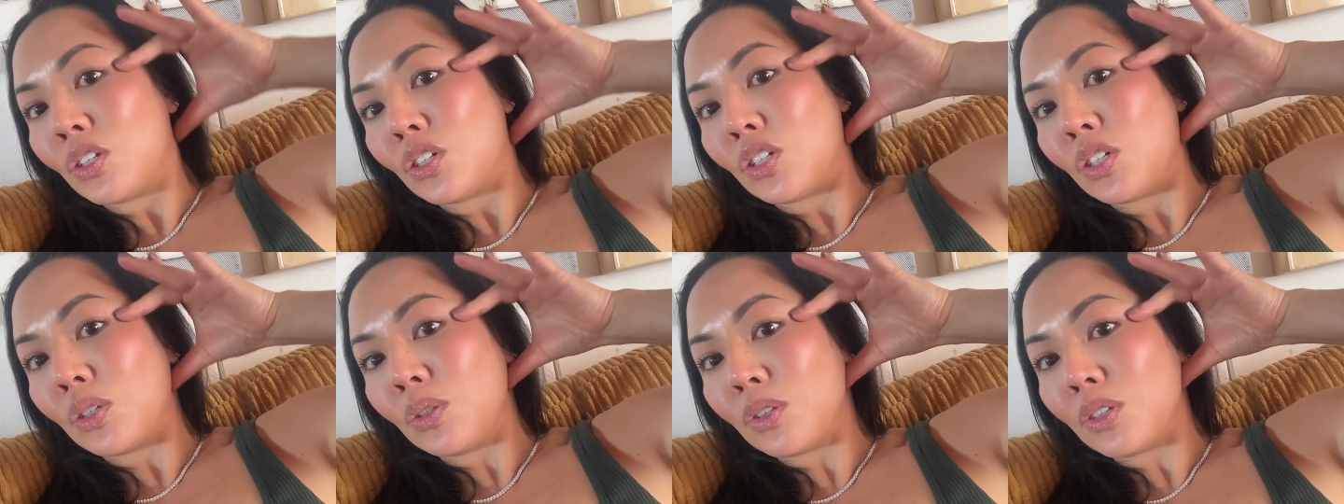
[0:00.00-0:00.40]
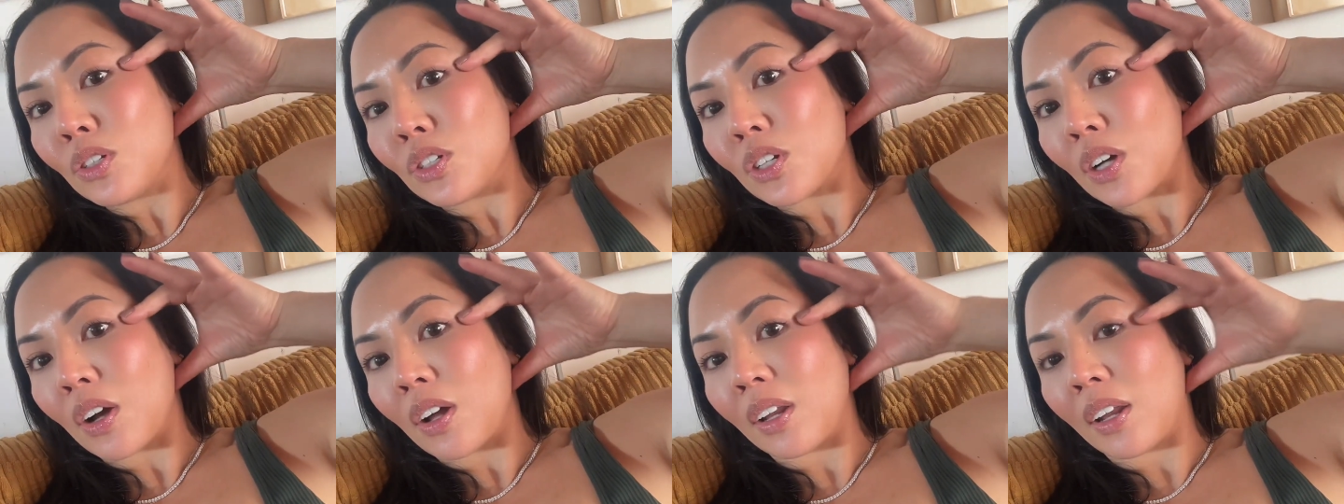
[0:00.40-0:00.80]
to the
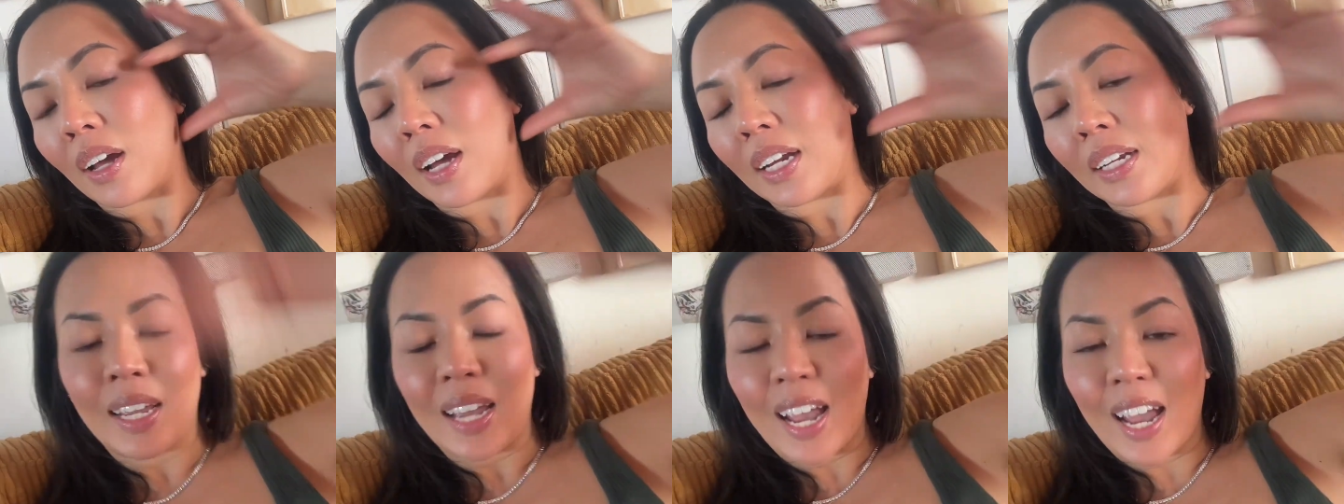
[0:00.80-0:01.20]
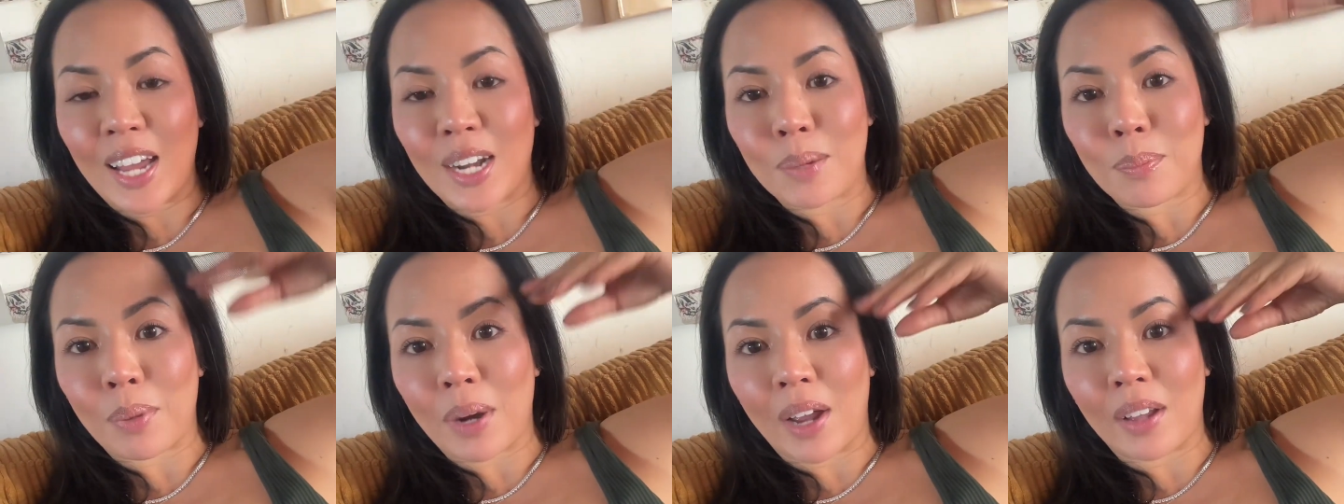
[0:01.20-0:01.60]
jawline, and
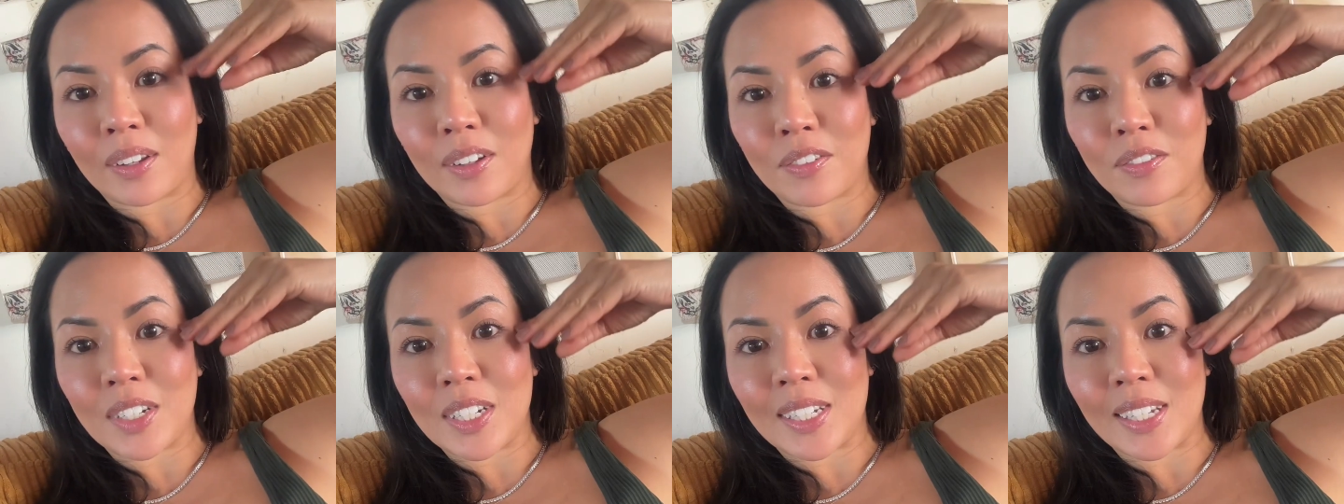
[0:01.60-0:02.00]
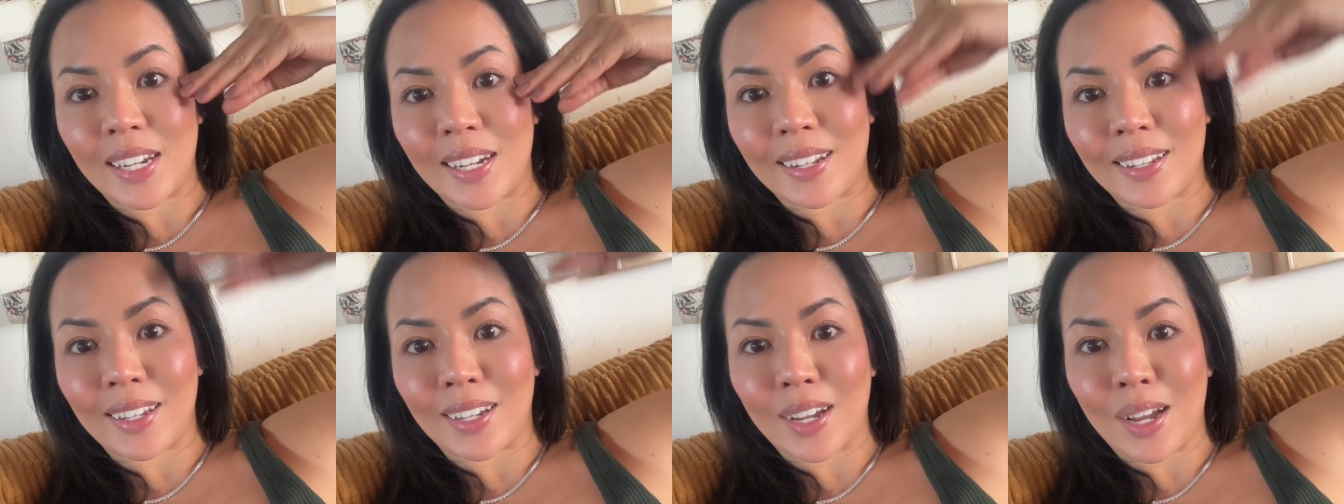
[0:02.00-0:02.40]
a brow lift is
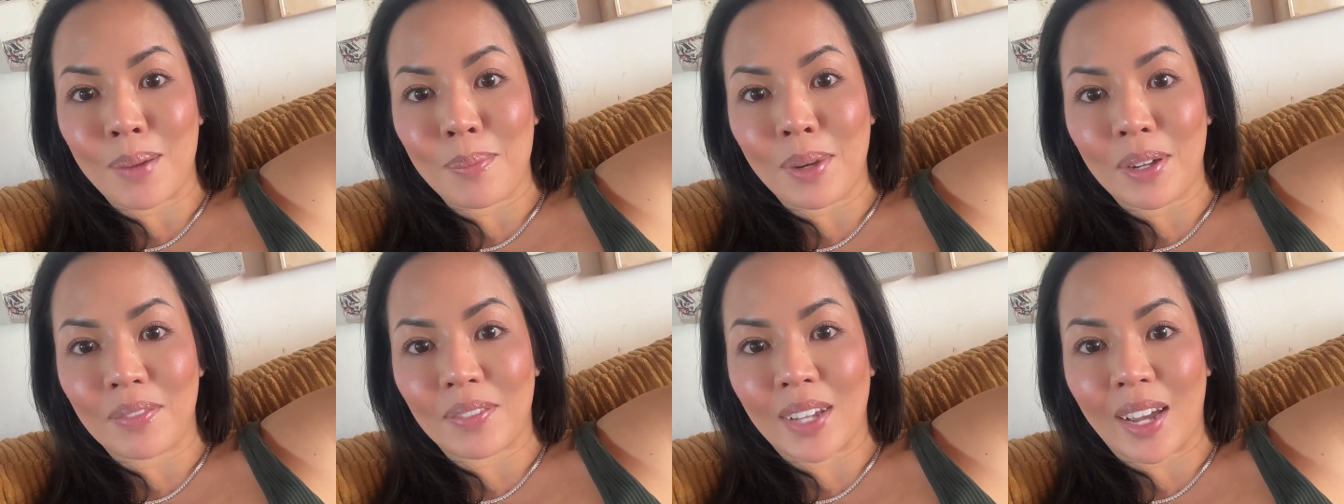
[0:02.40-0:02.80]
anything above